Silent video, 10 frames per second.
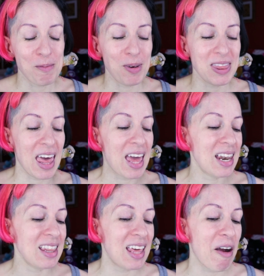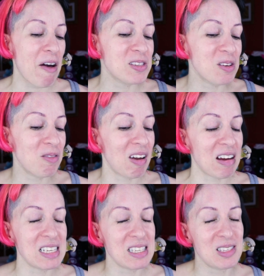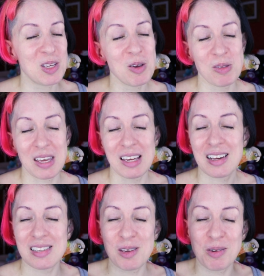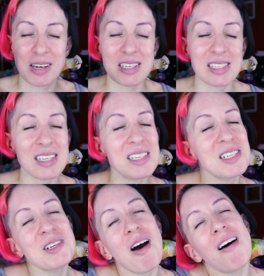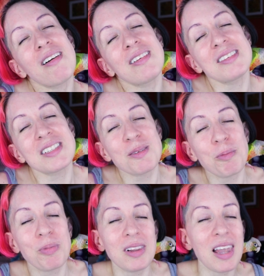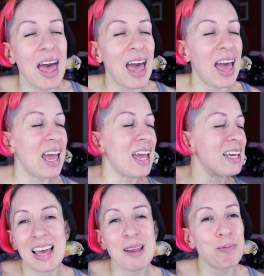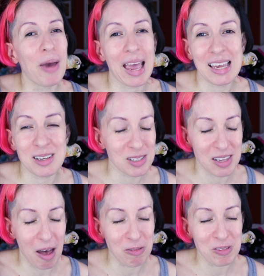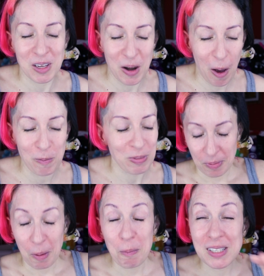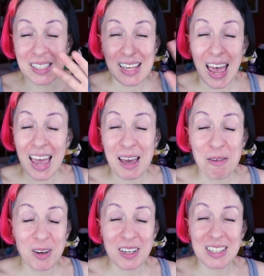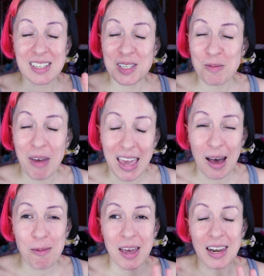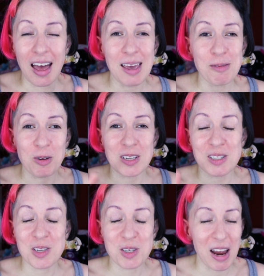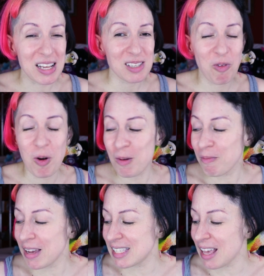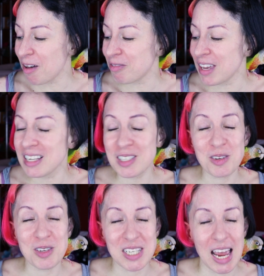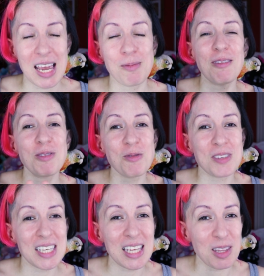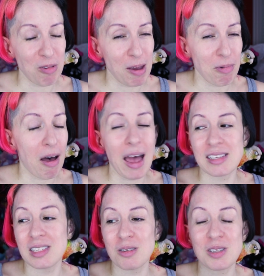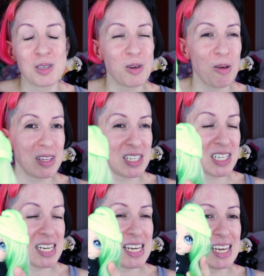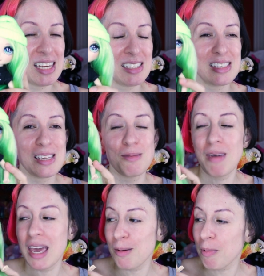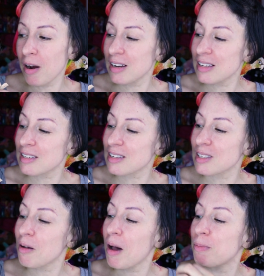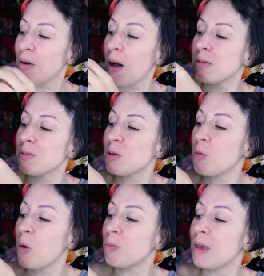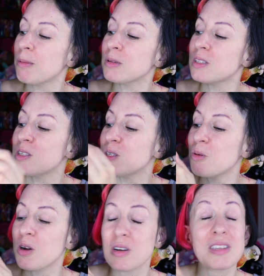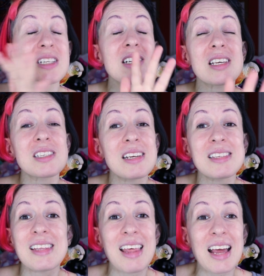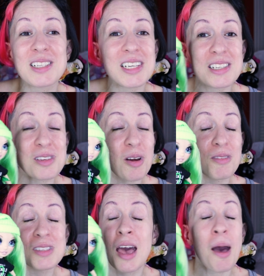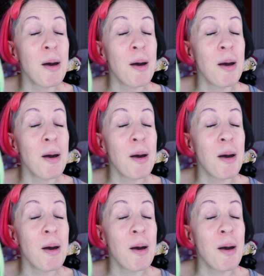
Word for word: But then they are also very soothing because you can just indulge and play and paint yourself, you know. But today we're gonna do makeup and I am going to transform myself into Jade. If you've seen the Rainbow High series, you know that she is the makeup artist, so I probably won't be able to do her the justice that she deserves.